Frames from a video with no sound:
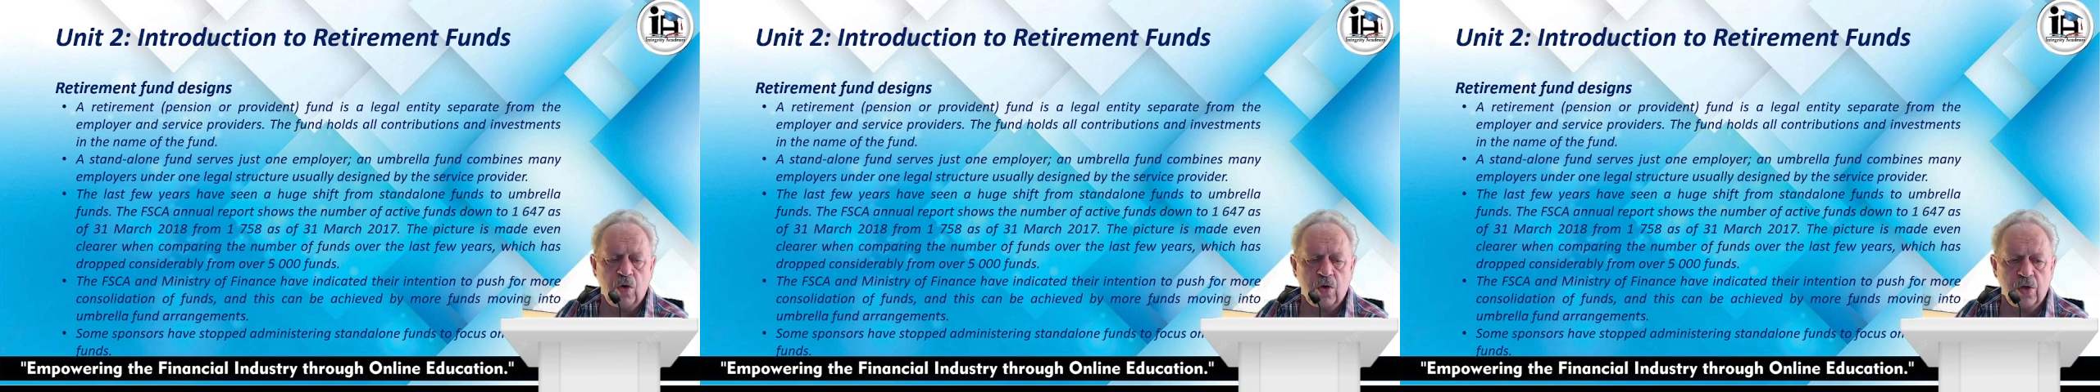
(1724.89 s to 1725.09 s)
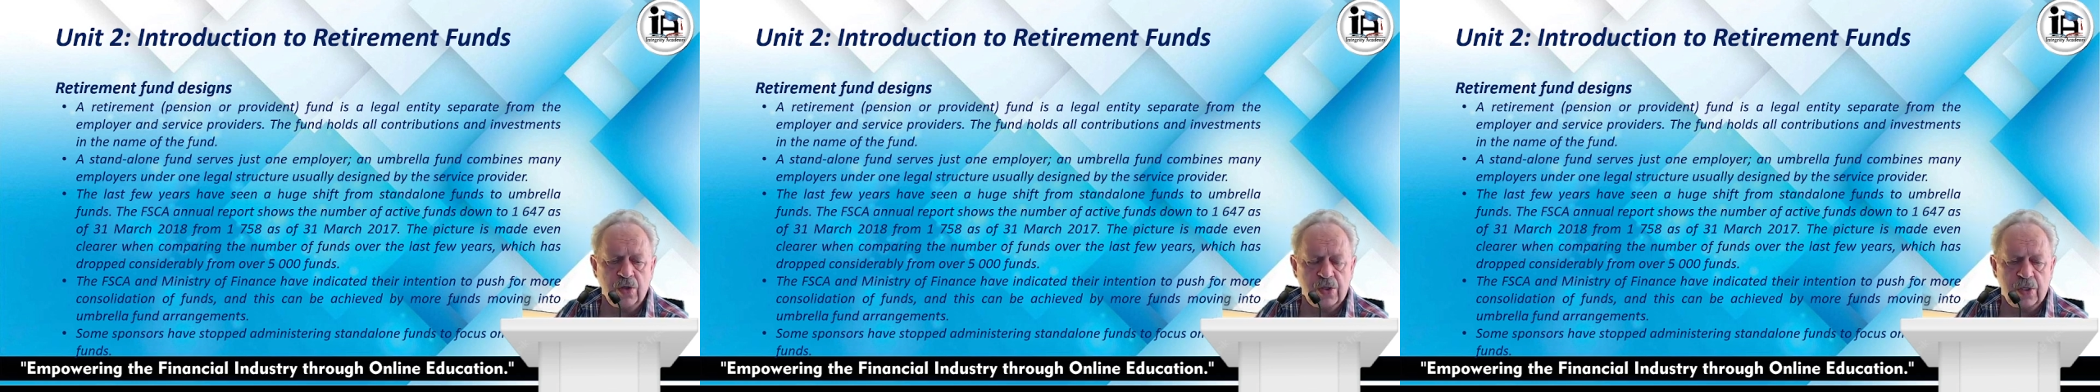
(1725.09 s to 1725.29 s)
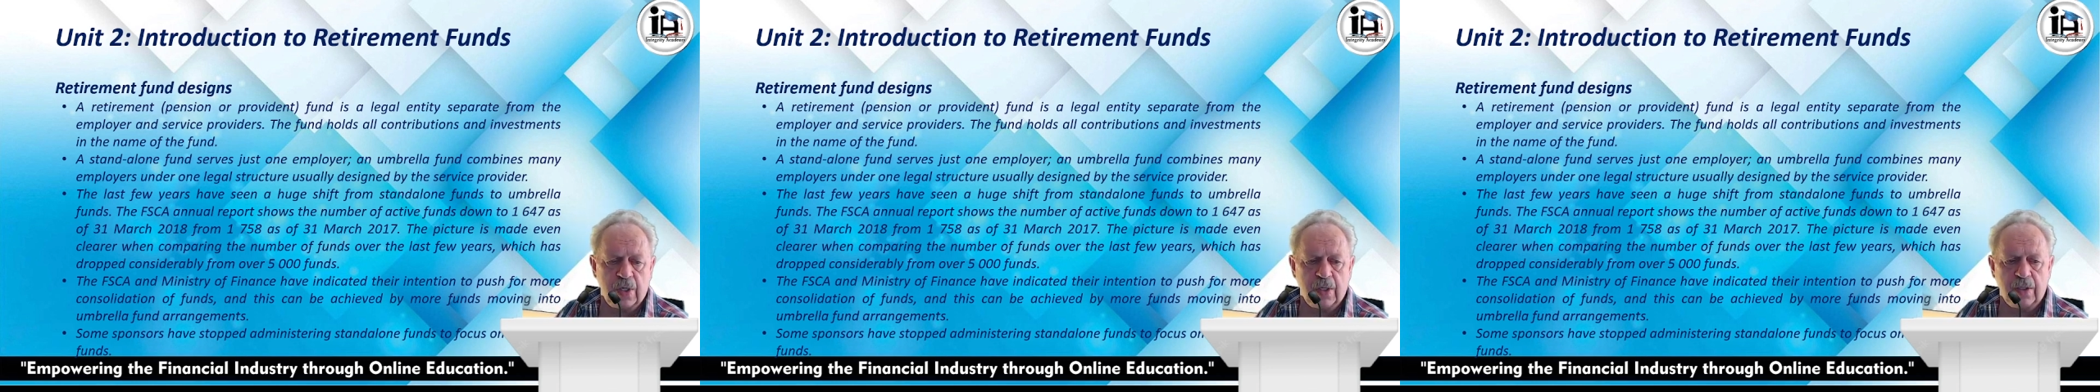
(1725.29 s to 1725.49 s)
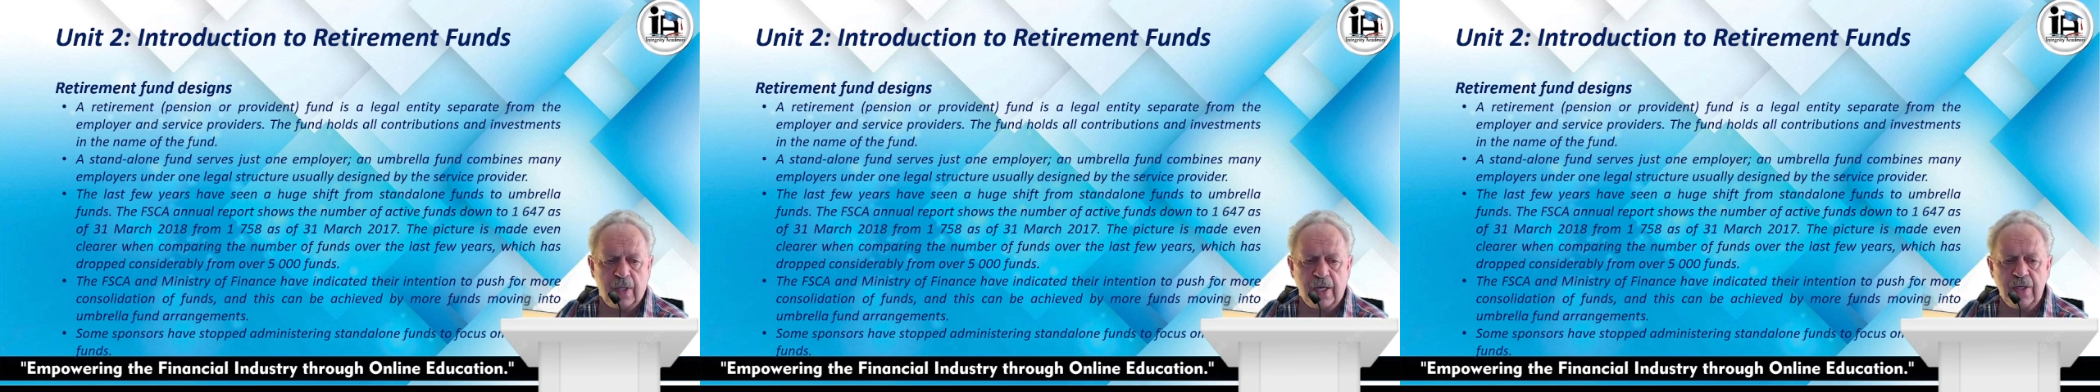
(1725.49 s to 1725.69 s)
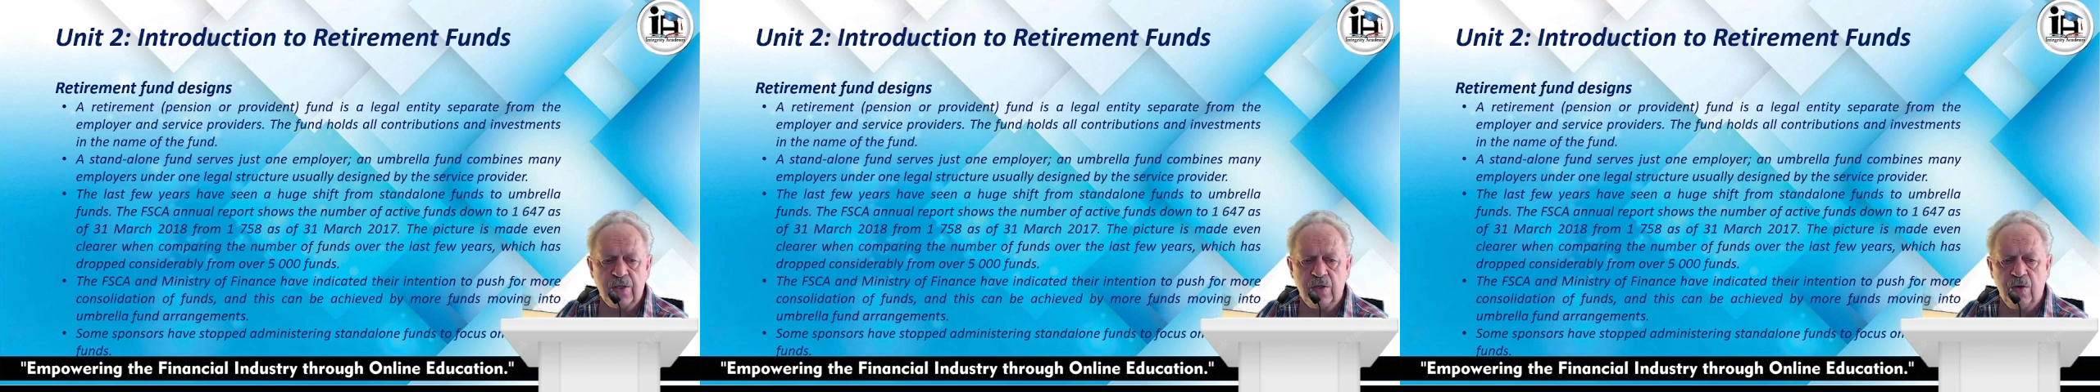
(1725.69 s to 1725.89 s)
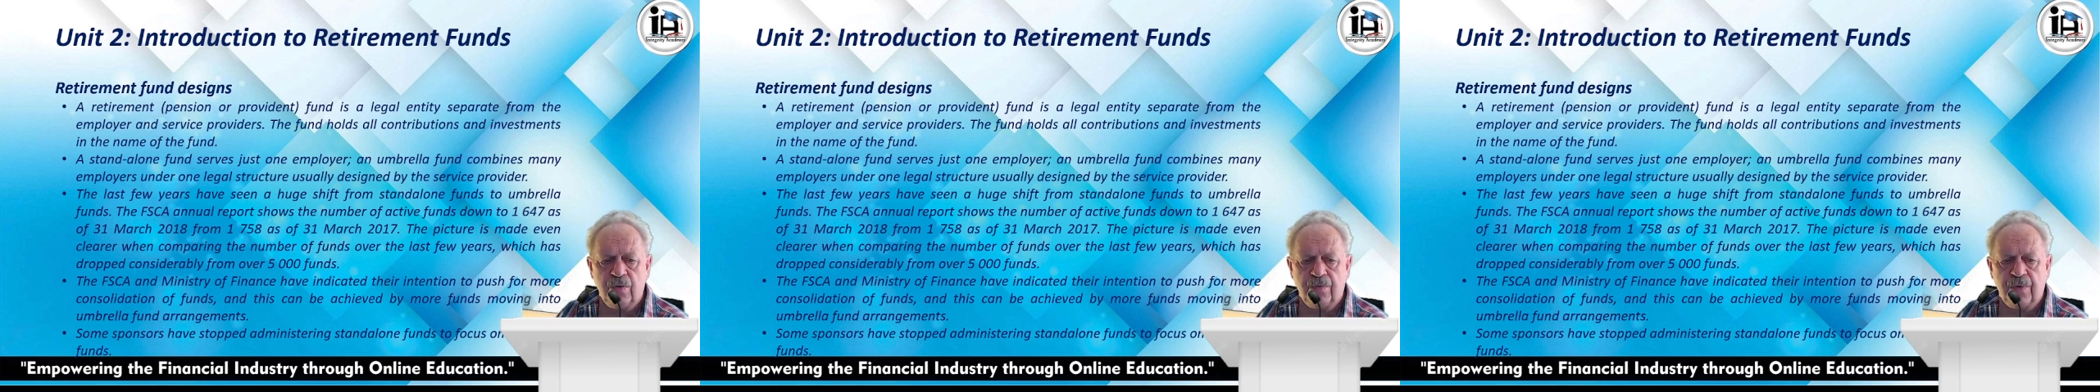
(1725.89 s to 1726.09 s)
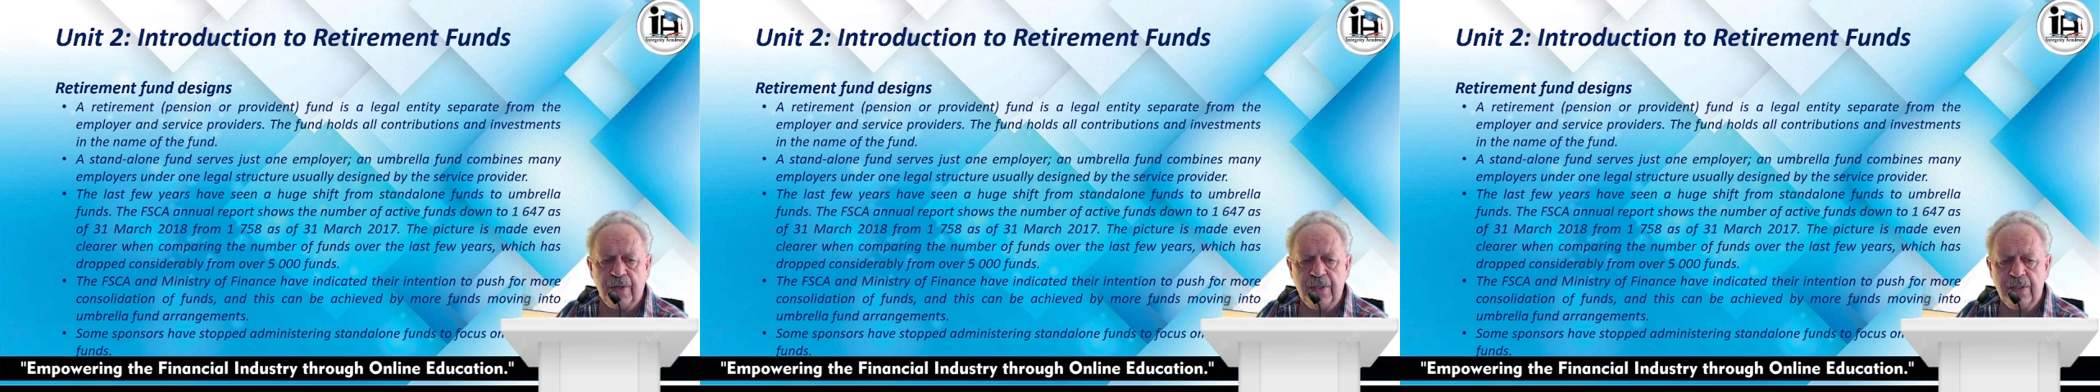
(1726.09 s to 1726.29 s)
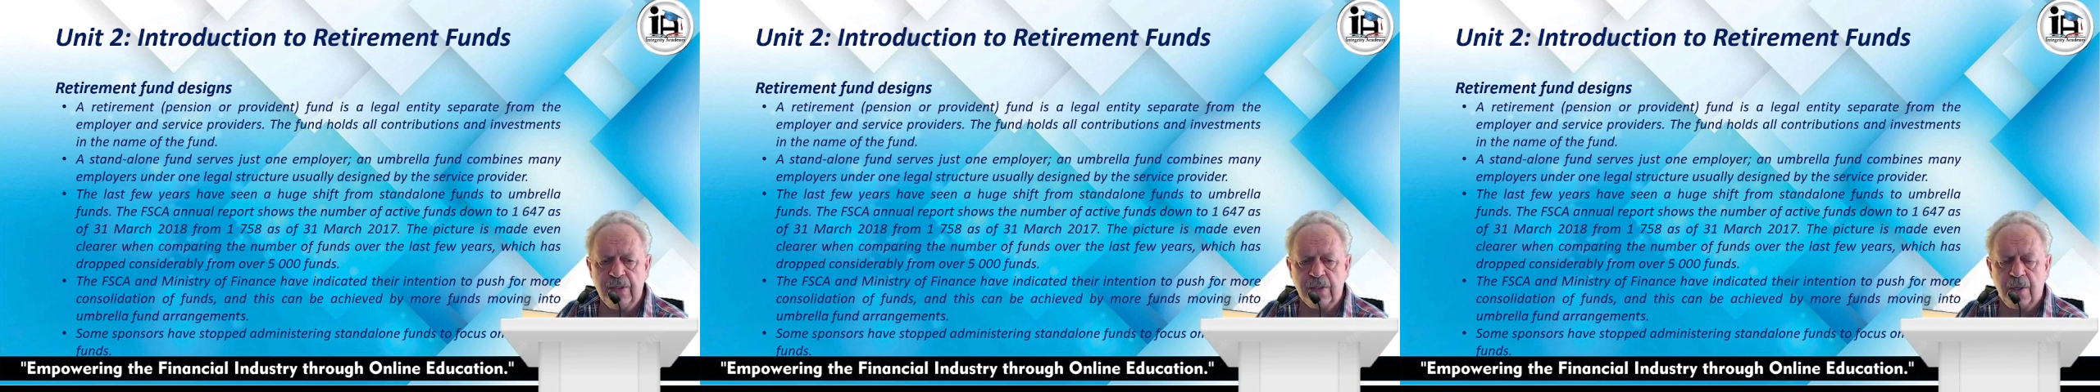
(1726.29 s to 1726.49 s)
consolidation of
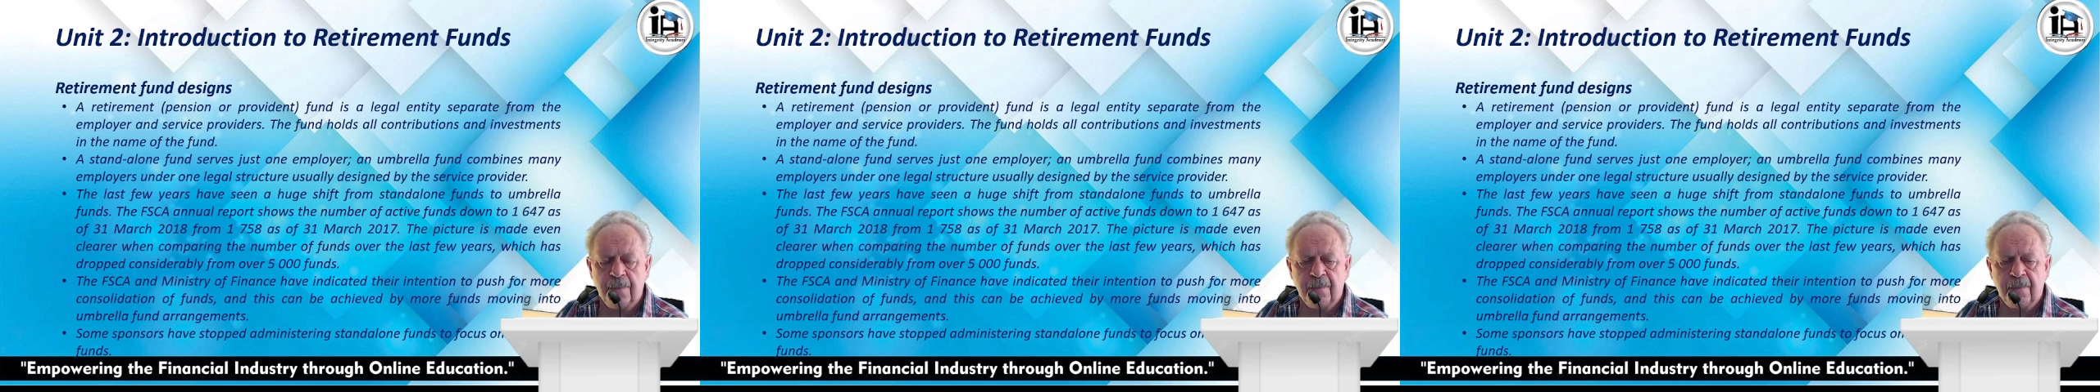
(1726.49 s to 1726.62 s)
funds,